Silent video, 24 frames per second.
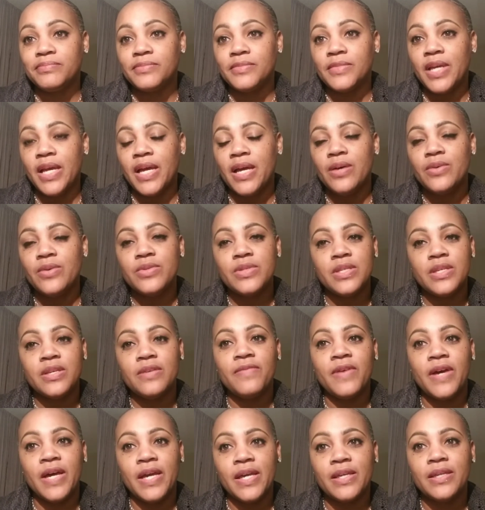I'll see if
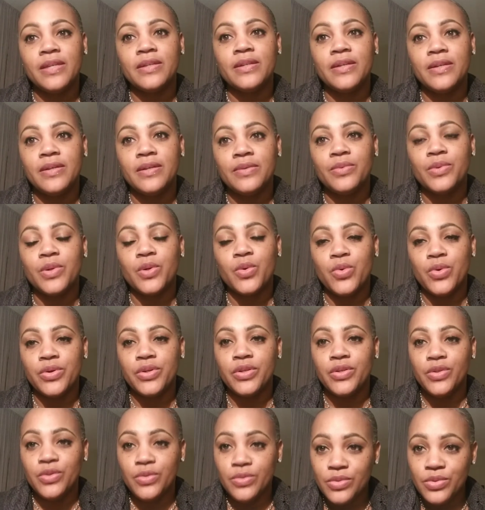I can record a
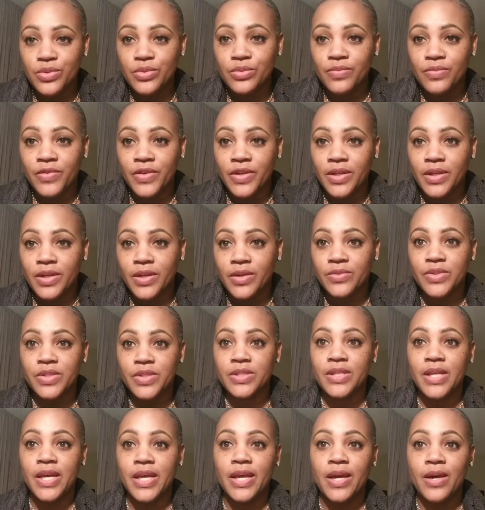YouTube video just
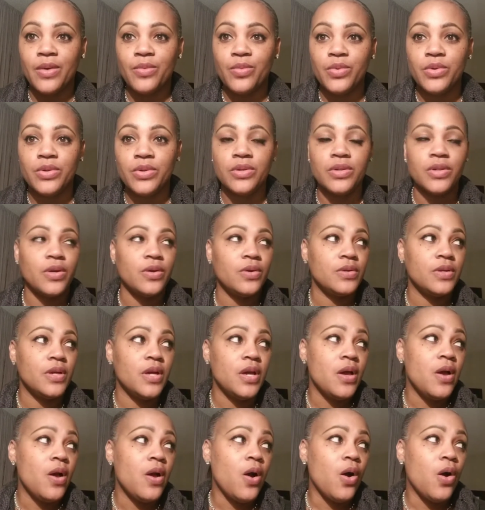like I would on
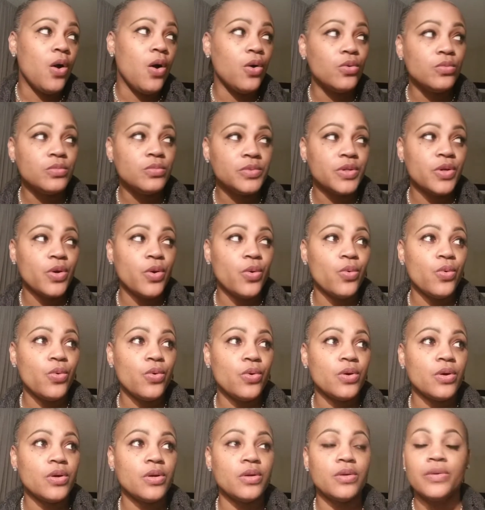home
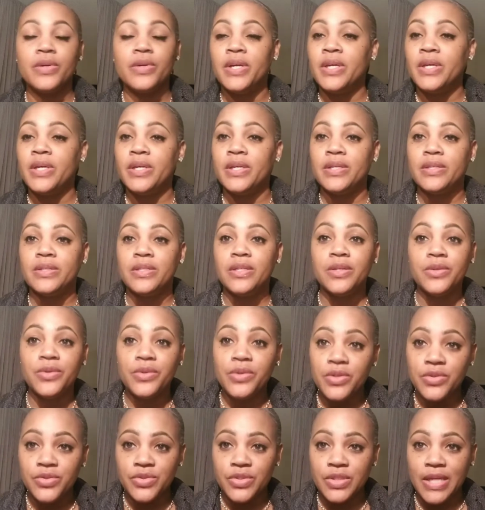decor,
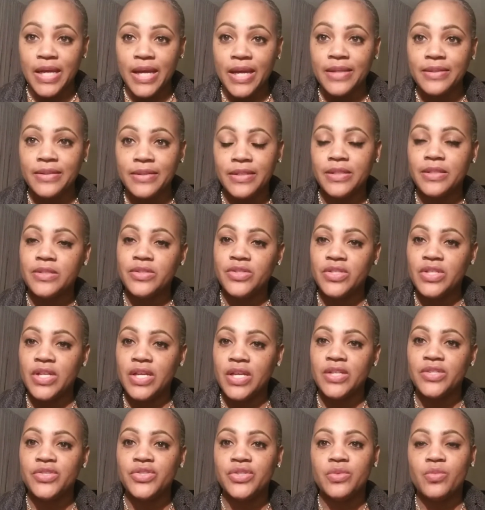interior styling, and
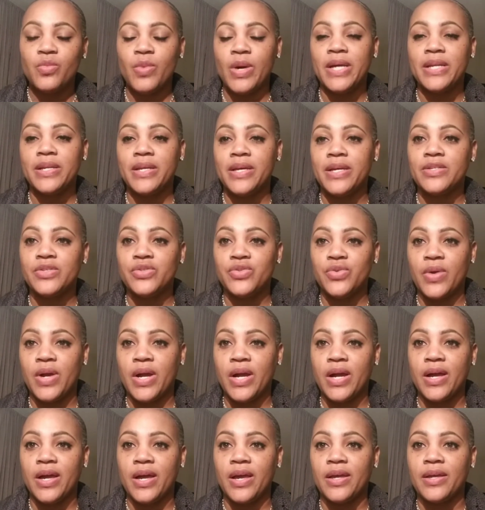staging. Why not
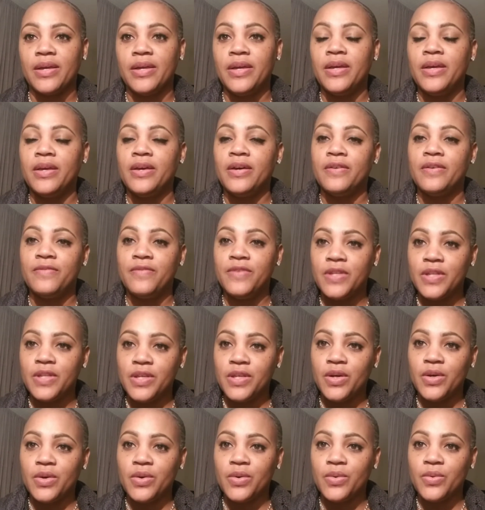try a
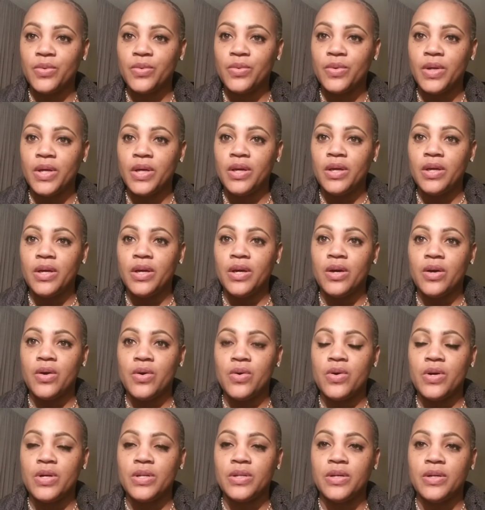video
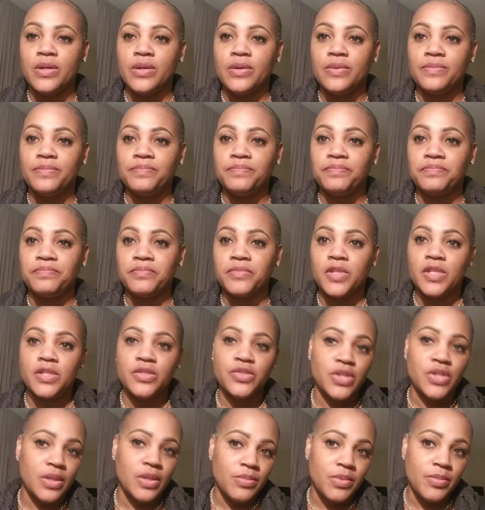on
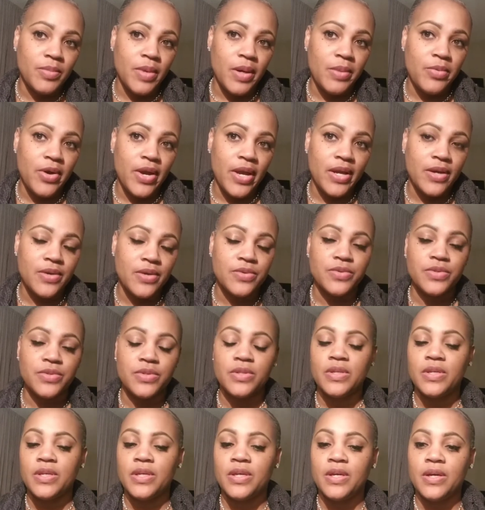shaping my brows?
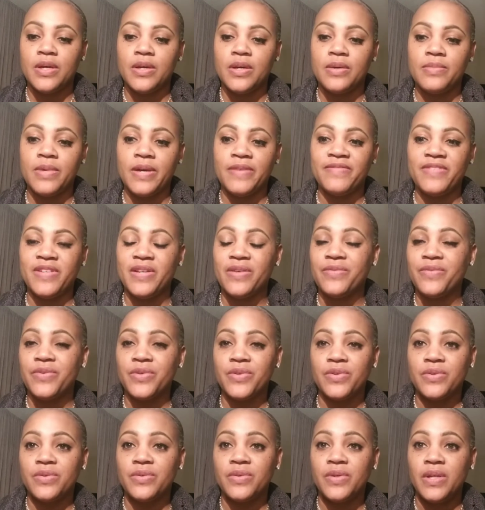I've
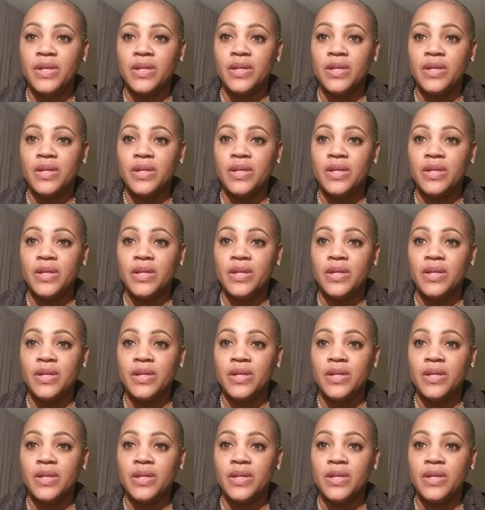never